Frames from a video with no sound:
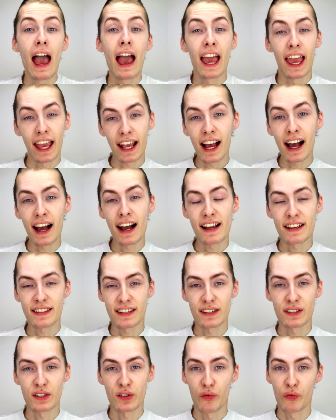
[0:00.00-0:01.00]
Hey guys,
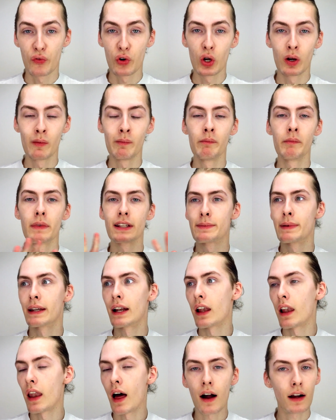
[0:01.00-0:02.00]
it's Roem. It's been a
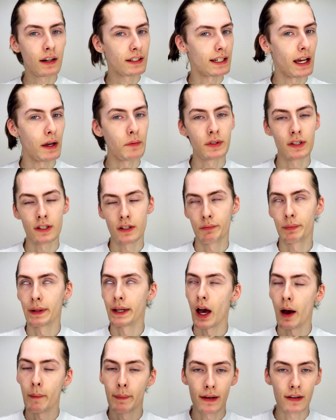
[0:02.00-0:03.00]
long time since I've been
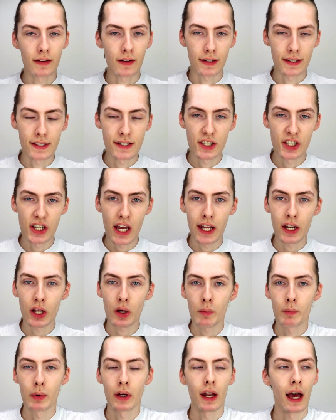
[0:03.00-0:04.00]
uploading on this
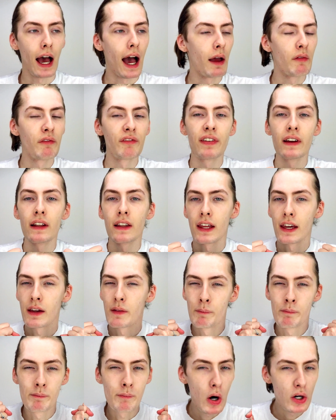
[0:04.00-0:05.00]
channel, but I'm feeling
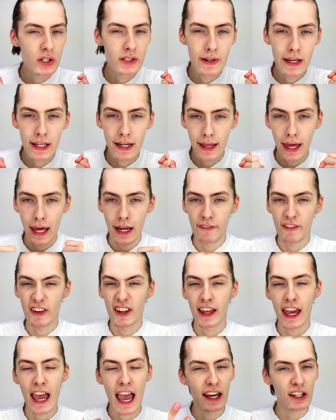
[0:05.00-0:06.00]
motivated again, I'm
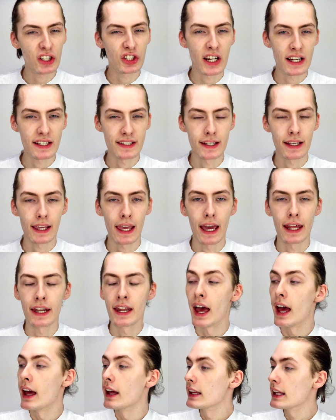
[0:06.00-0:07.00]
feeling energized again,
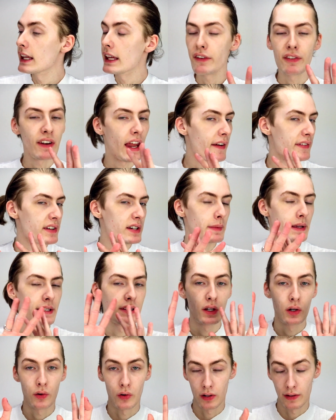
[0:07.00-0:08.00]
even after Miss
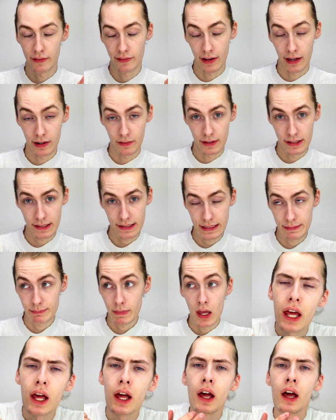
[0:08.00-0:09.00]
Coronavirus.
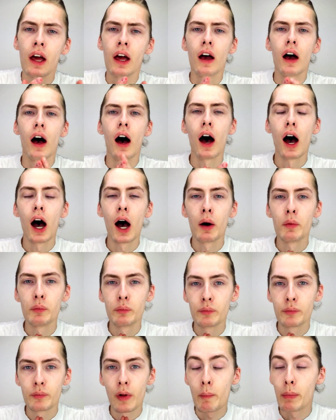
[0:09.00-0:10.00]

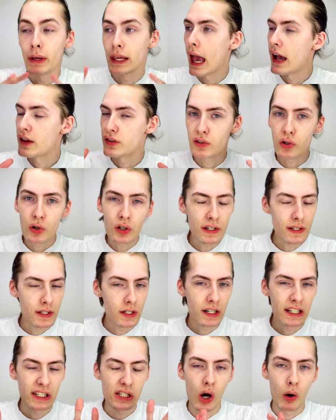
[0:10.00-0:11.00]
But yeah, stores are
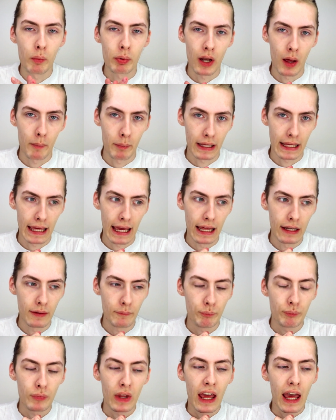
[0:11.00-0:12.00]
starting to open up again.
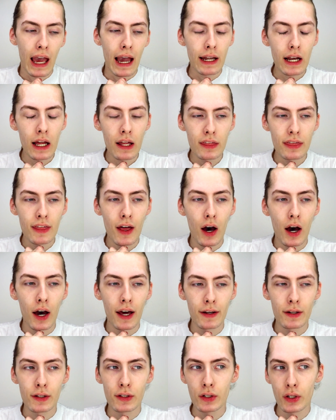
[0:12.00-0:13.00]
And I
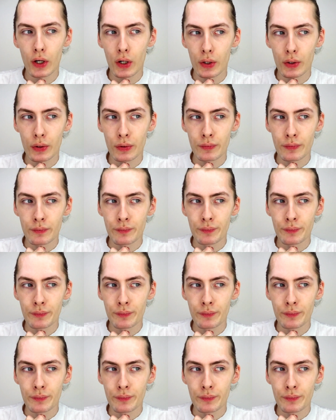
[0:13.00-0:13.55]
thought, you know,